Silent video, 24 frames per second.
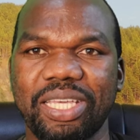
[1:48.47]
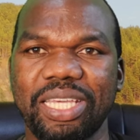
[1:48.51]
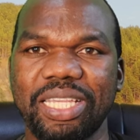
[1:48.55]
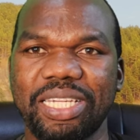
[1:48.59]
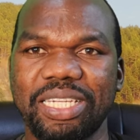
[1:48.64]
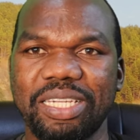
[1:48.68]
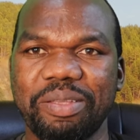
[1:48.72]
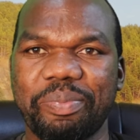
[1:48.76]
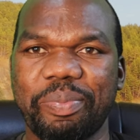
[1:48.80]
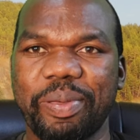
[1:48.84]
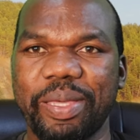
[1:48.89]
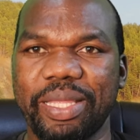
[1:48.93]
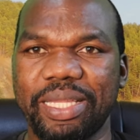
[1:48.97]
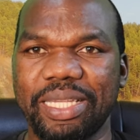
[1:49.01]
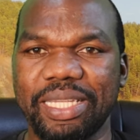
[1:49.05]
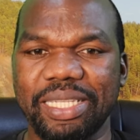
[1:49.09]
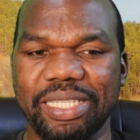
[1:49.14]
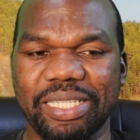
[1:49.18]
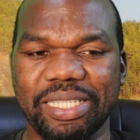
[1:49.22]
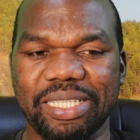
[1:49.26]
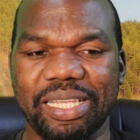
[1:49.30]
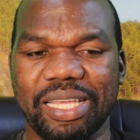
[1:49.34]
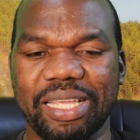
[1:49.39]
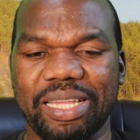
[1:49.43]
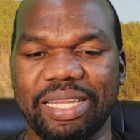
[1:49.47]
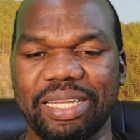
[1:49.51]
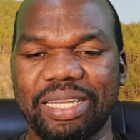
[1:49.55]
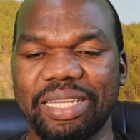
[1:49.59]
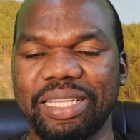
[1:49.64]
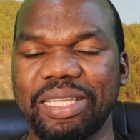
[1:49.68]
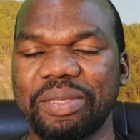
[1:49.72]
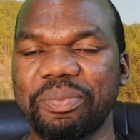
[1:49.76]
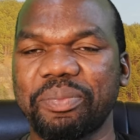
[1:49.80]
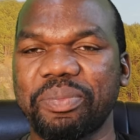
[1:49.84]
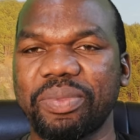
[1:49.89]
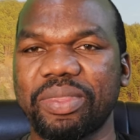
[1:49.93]
independence
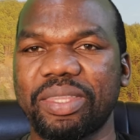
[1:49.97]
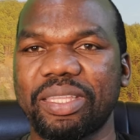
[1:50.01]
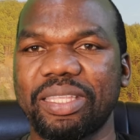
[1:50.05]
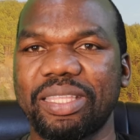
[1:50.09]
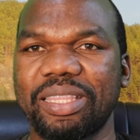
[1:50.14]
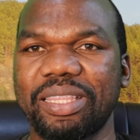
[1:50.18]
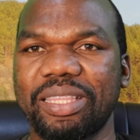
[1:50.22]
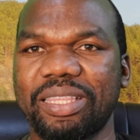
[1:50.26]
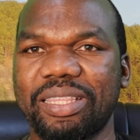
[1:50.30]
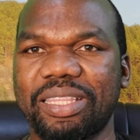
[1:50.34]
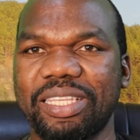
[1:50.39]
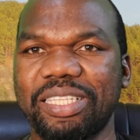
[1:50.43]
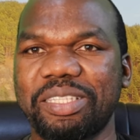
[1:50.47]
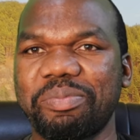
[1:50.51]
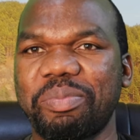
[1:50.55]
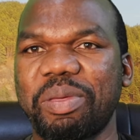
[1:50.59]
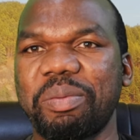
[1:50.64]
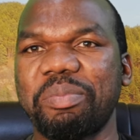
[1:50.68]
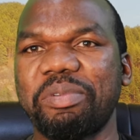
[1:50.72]
and this